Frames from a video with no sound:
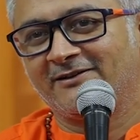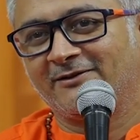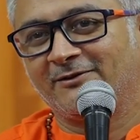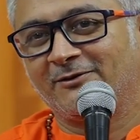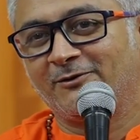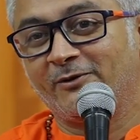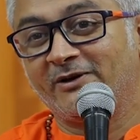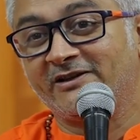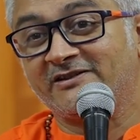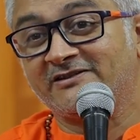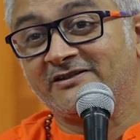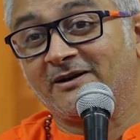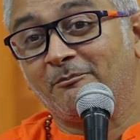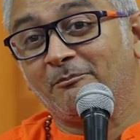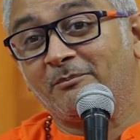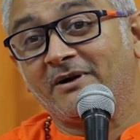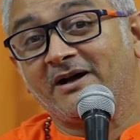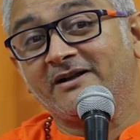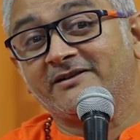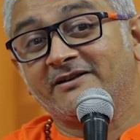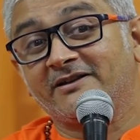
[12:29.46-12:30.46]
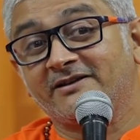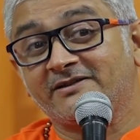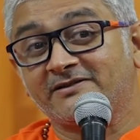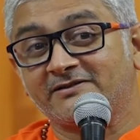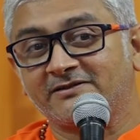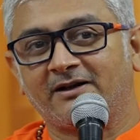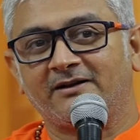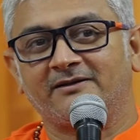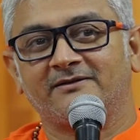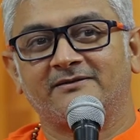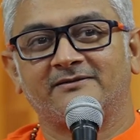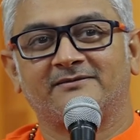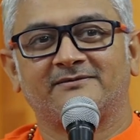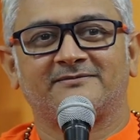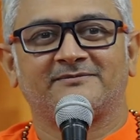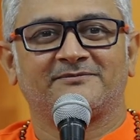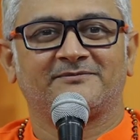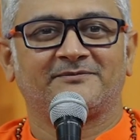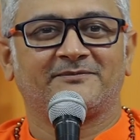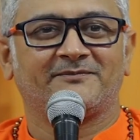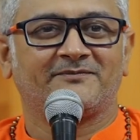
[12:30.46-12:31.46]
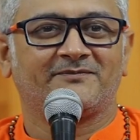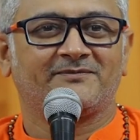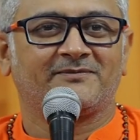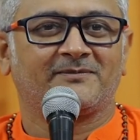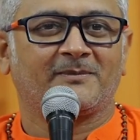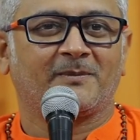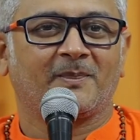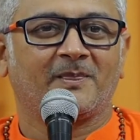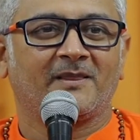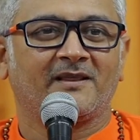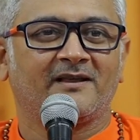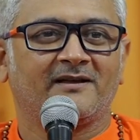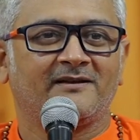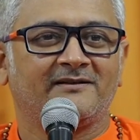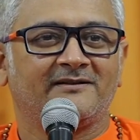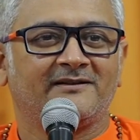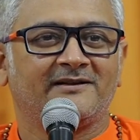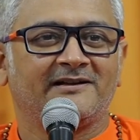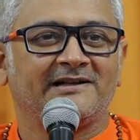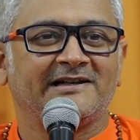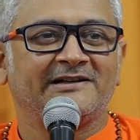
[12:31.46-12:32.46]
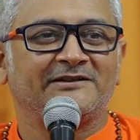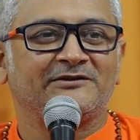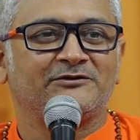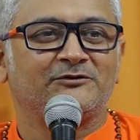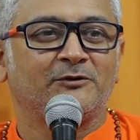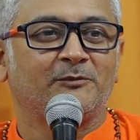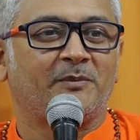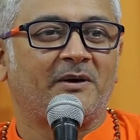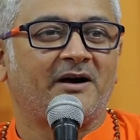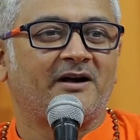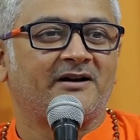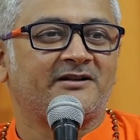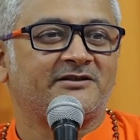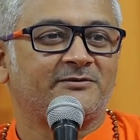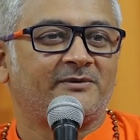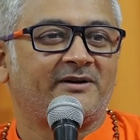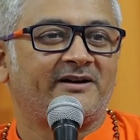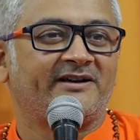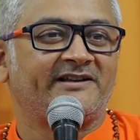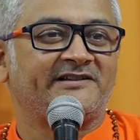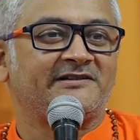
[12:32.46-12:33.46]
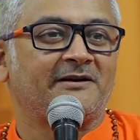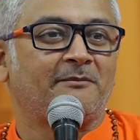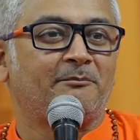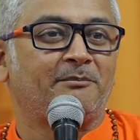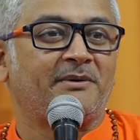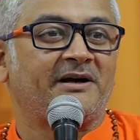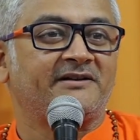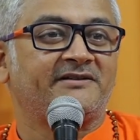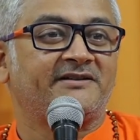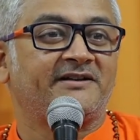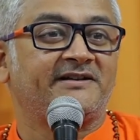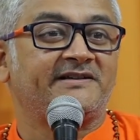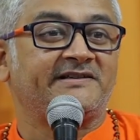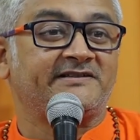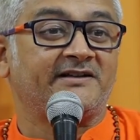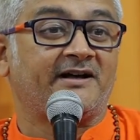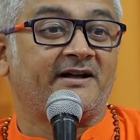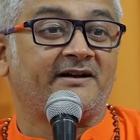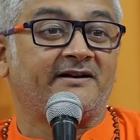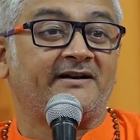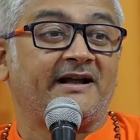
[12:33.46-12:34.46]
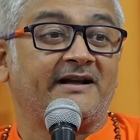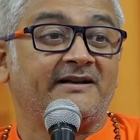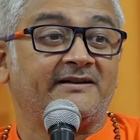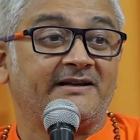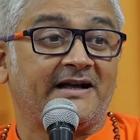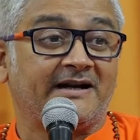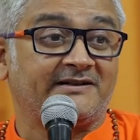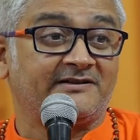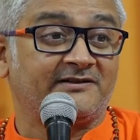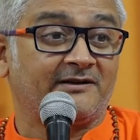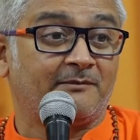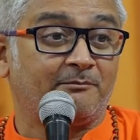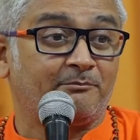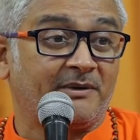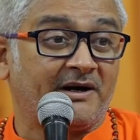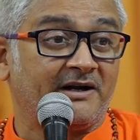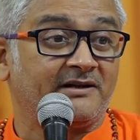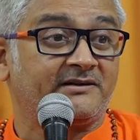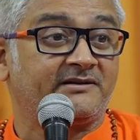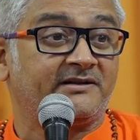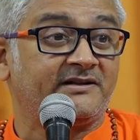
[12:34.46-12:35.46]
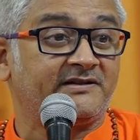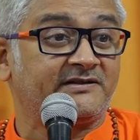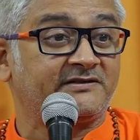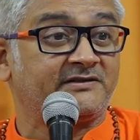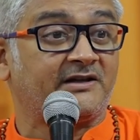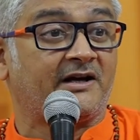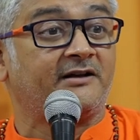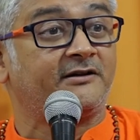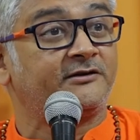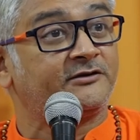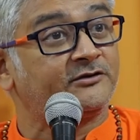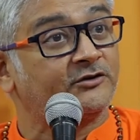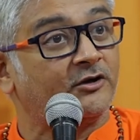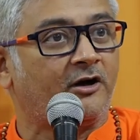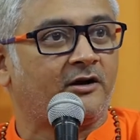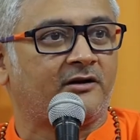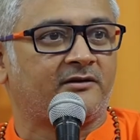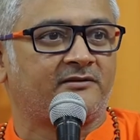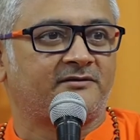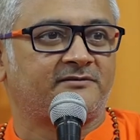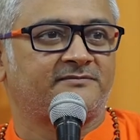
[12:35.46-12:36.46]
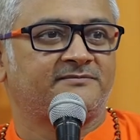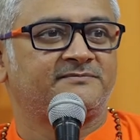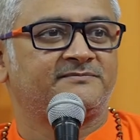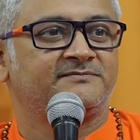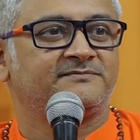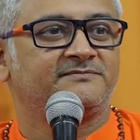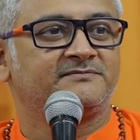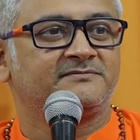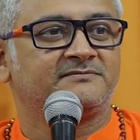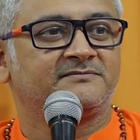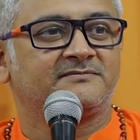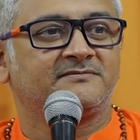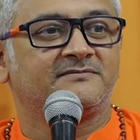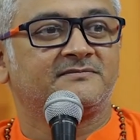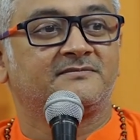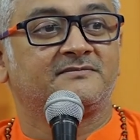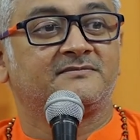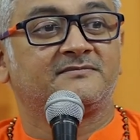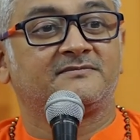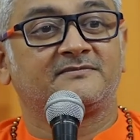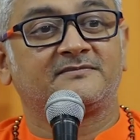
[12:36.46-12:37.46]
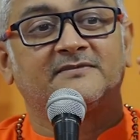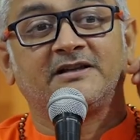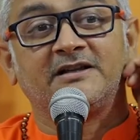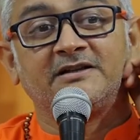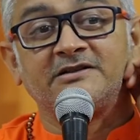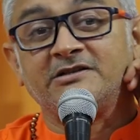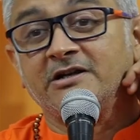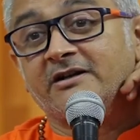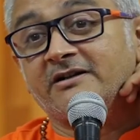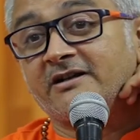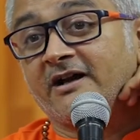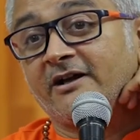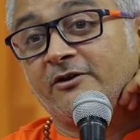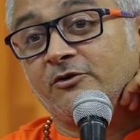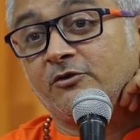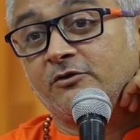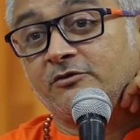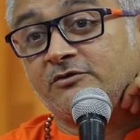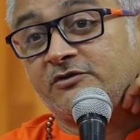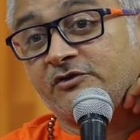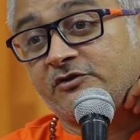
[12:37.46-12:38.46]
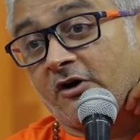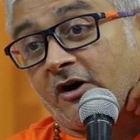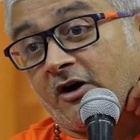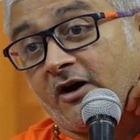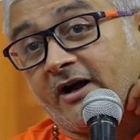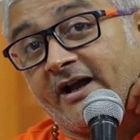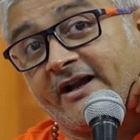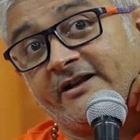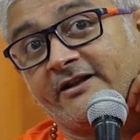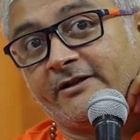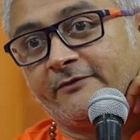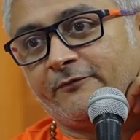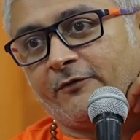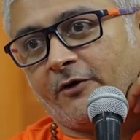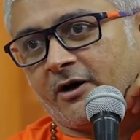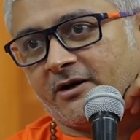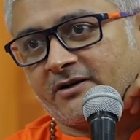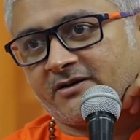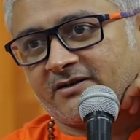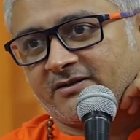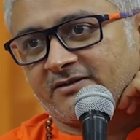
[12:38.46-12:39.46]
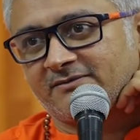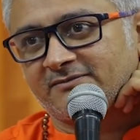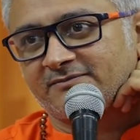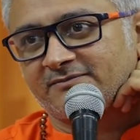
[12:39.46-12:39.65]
who is Sampati's son. Suparshva is Sampati's son, and that Sampati's son saw. Jatayu saw and he fought.